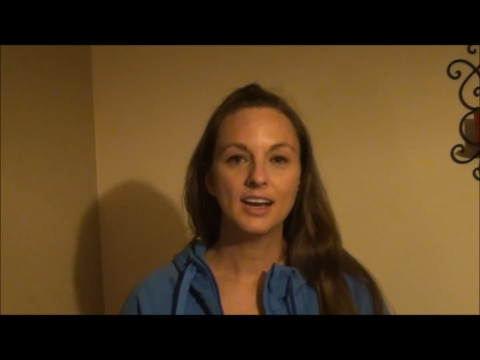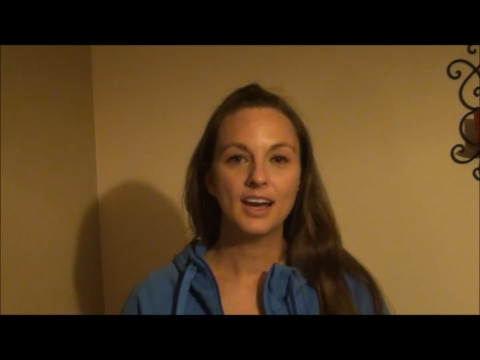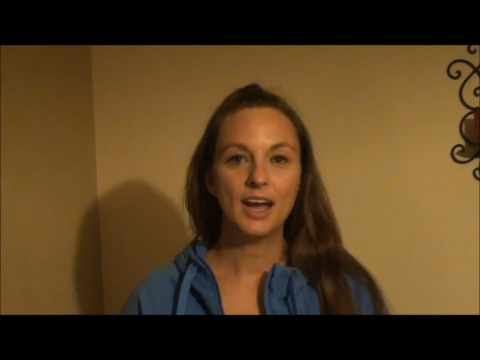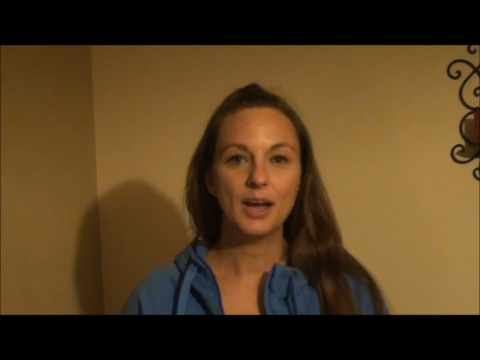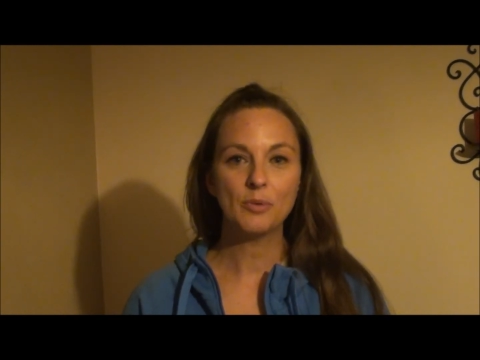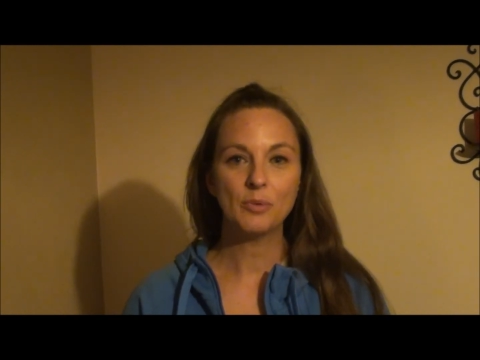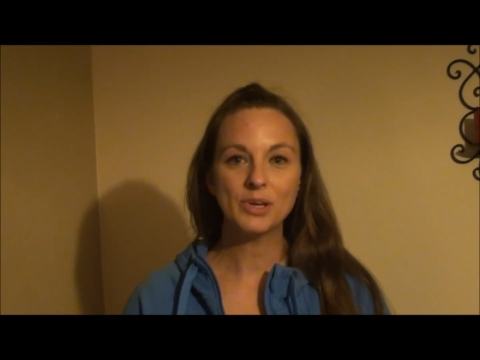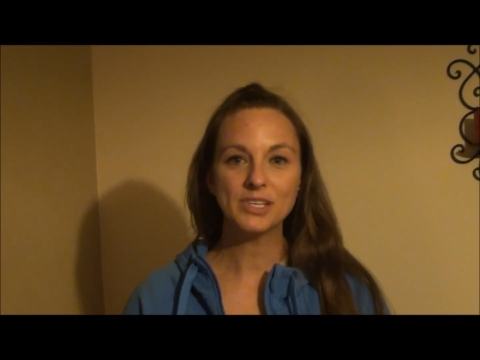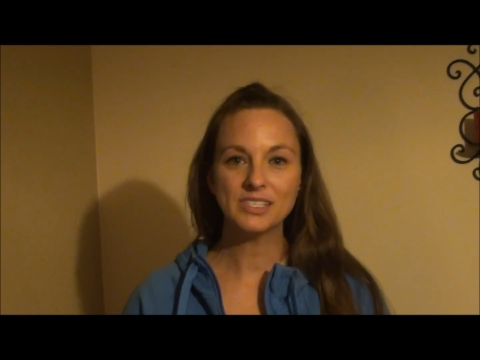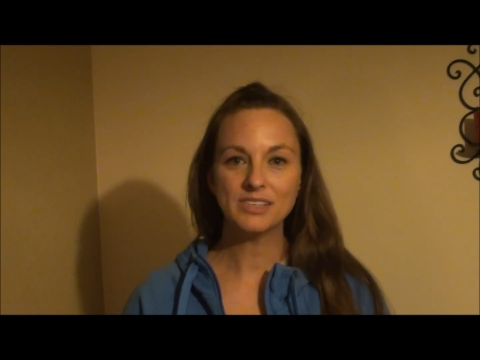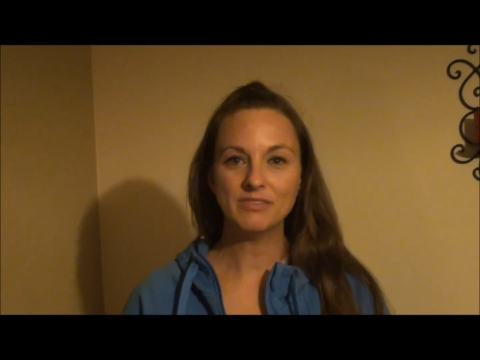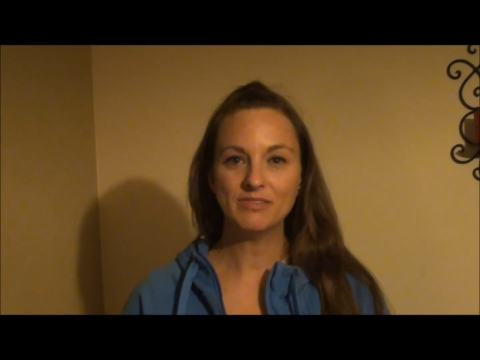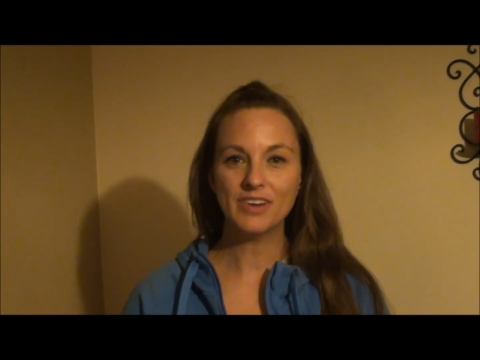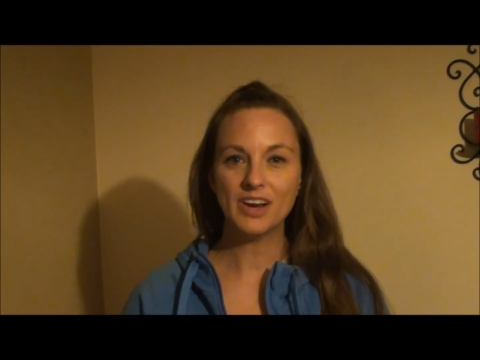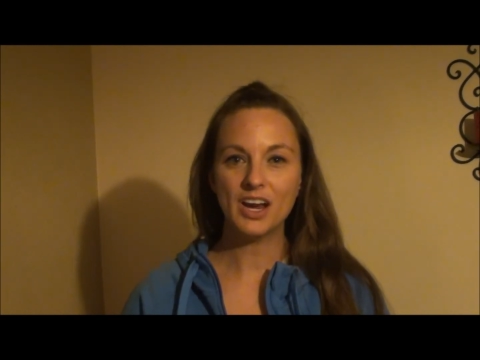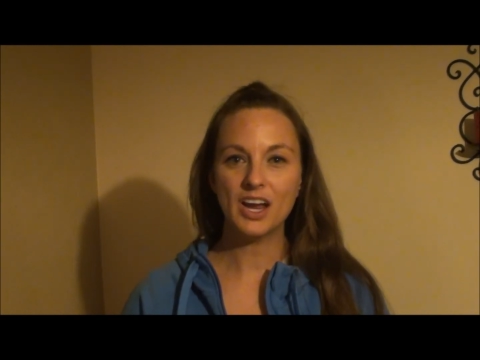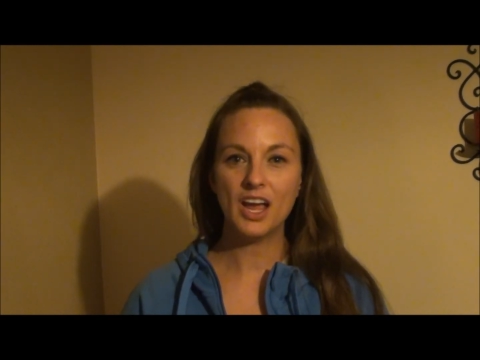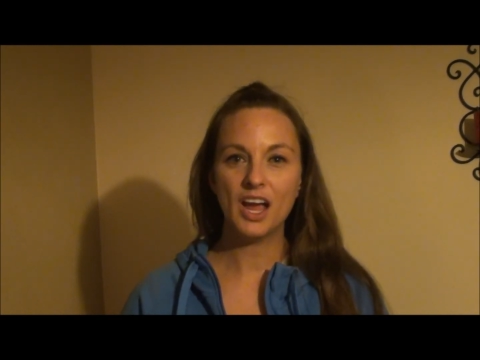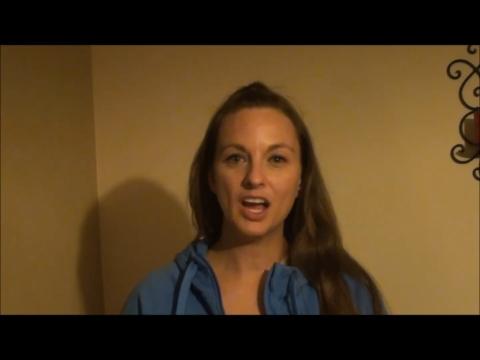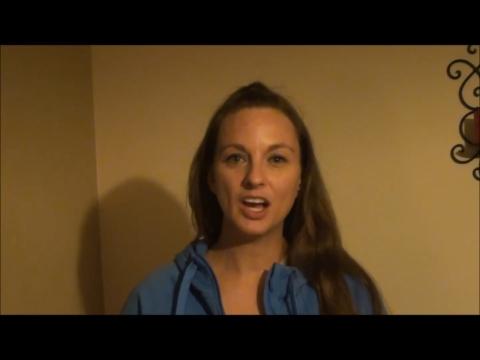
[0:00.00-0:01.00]
I wasn't
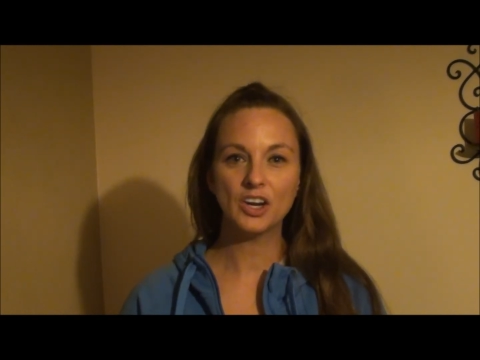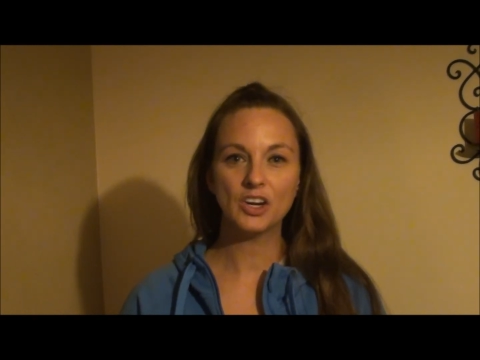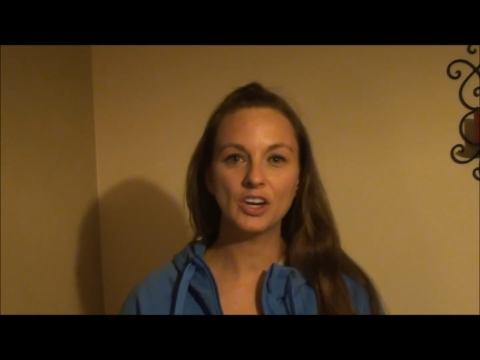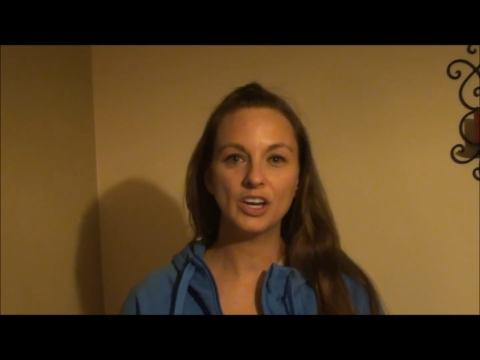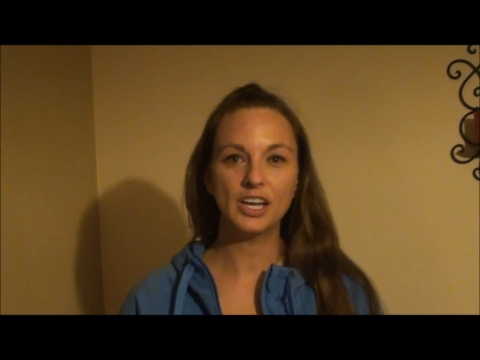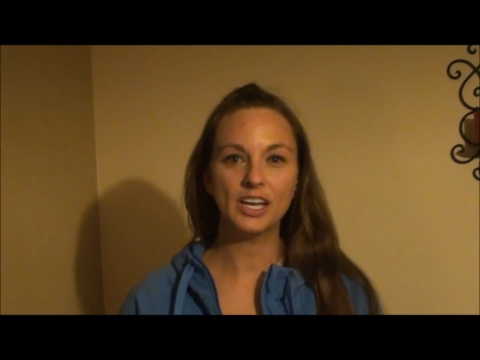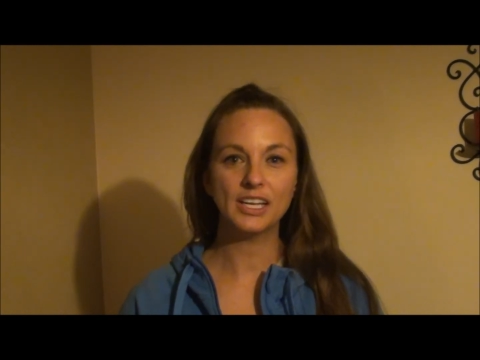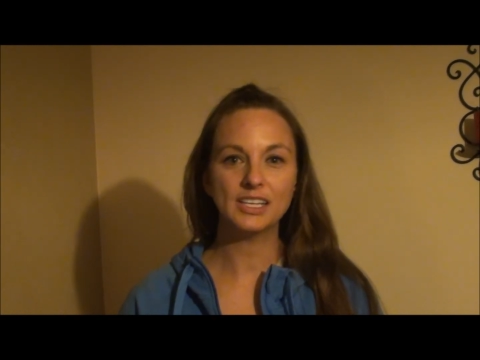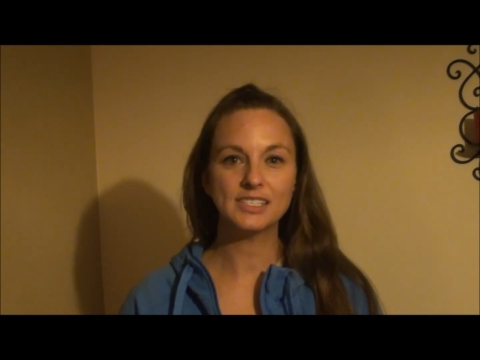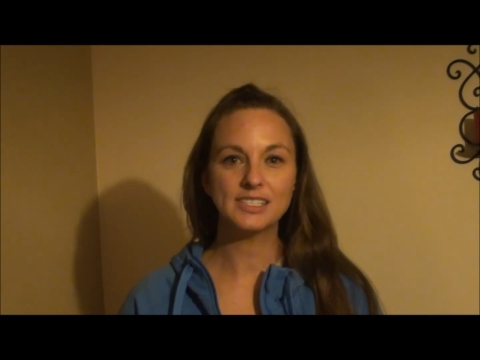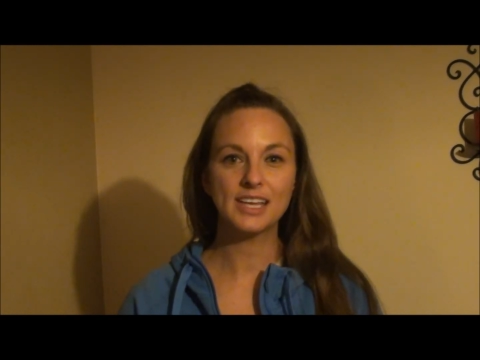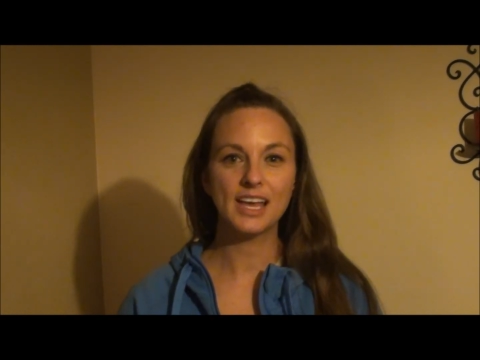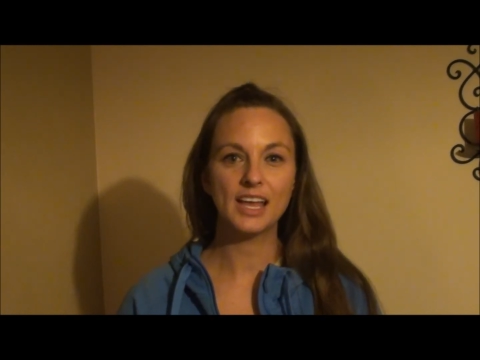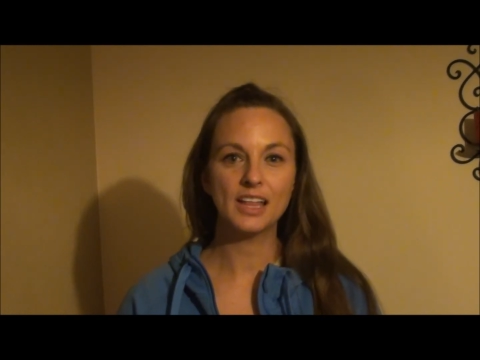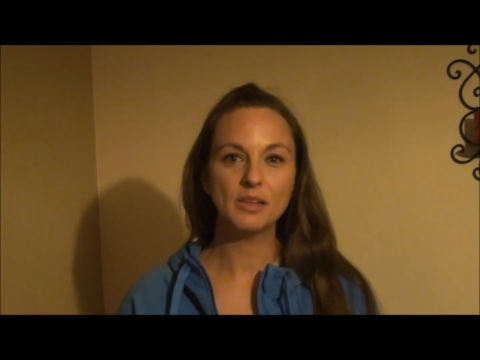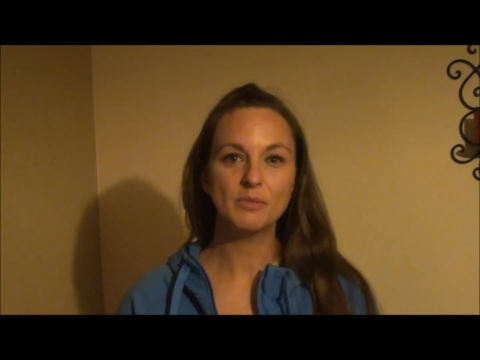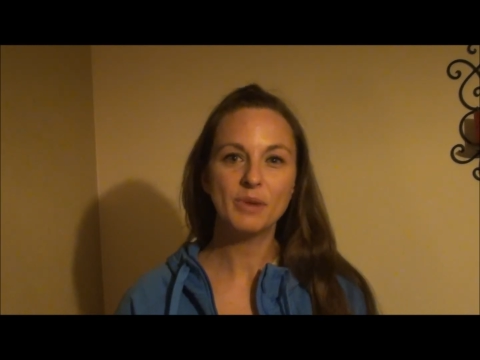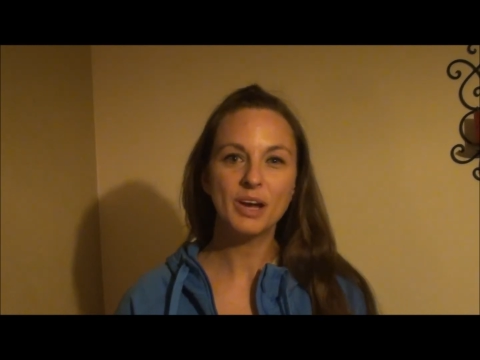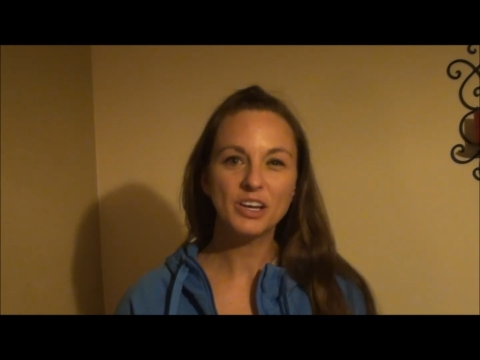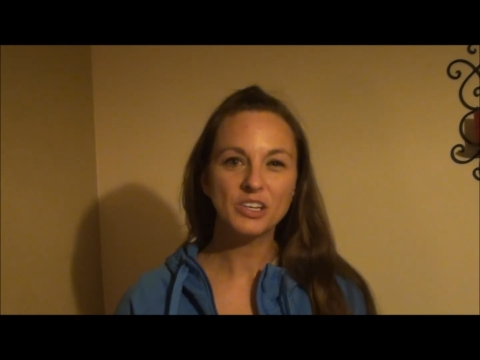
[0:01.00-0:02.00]
very hungry
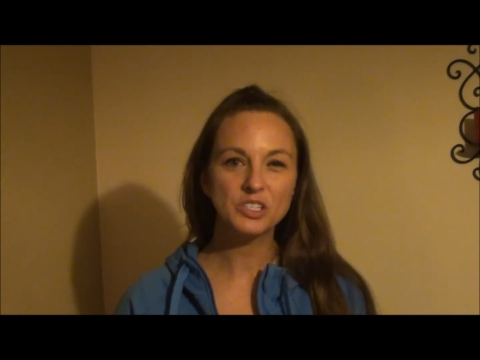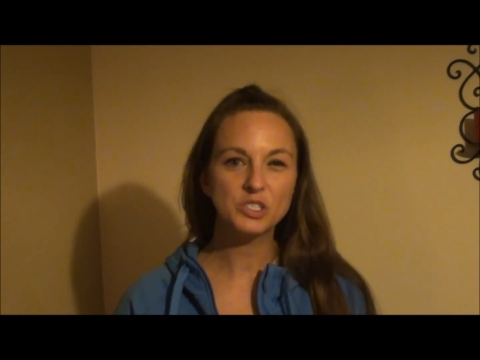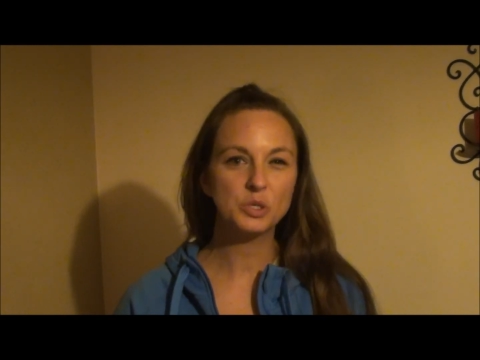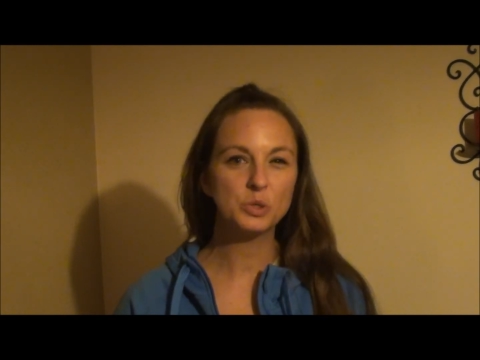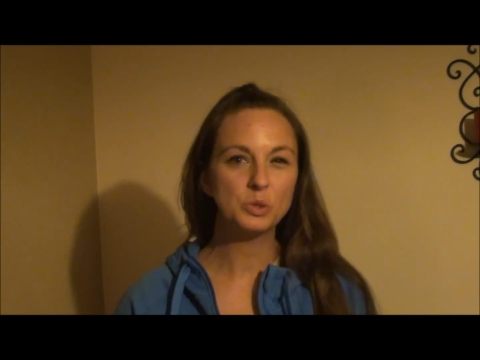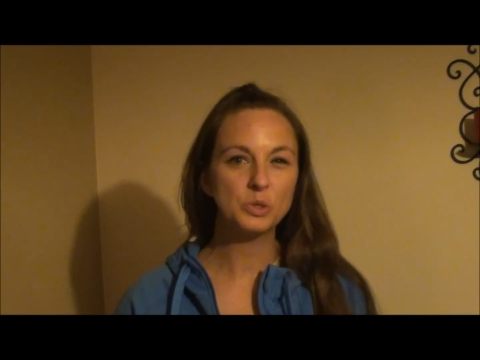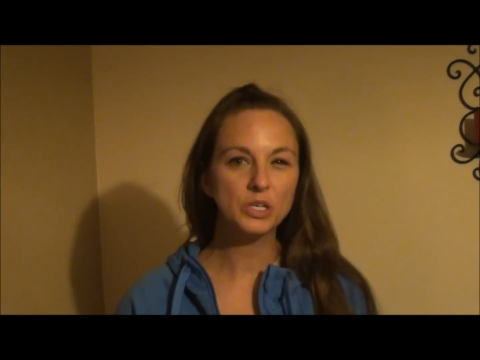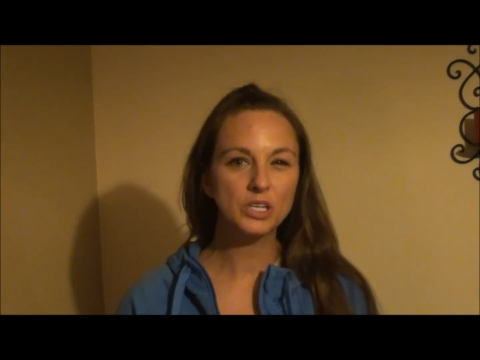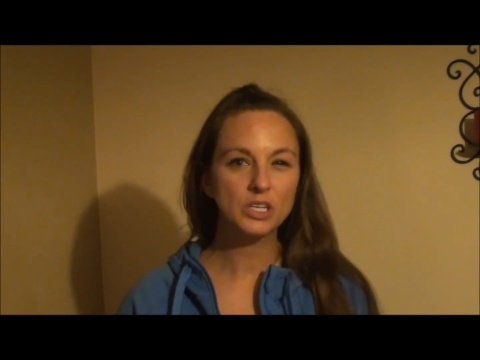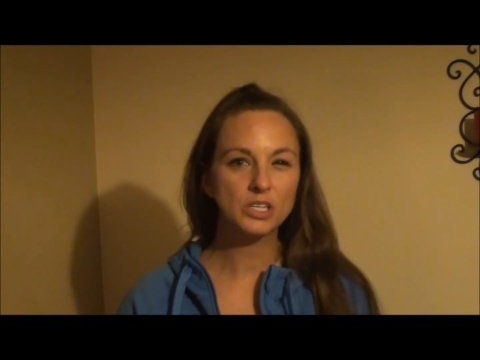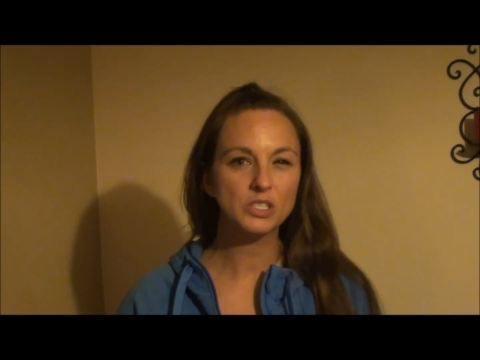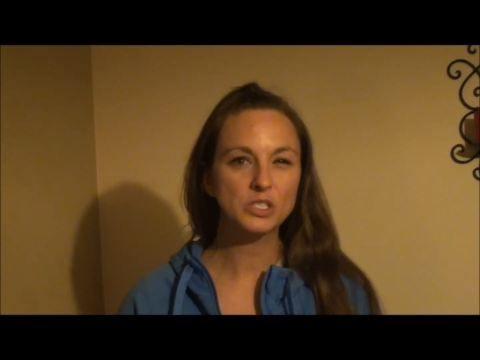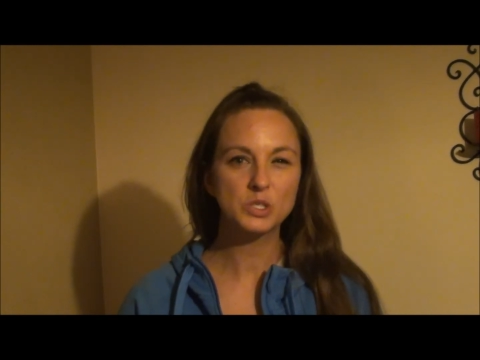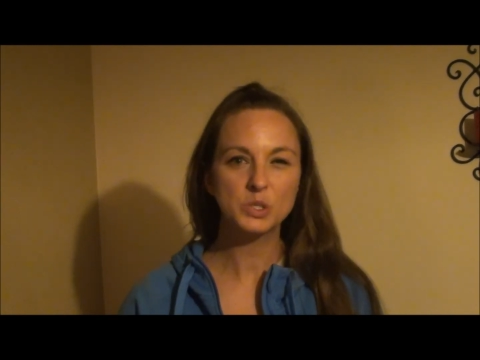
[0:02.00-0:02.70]
until about 2,